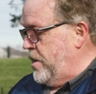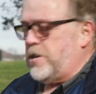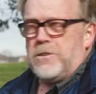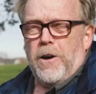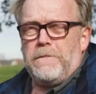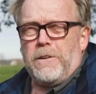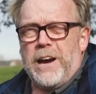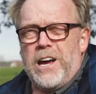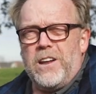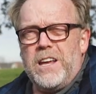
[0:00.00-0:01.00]
inches off the
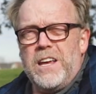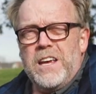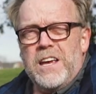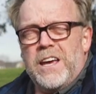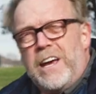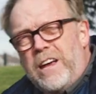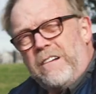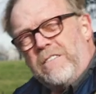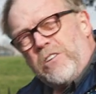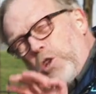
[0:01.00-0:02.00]
ground
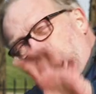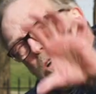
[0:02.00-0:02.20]
and do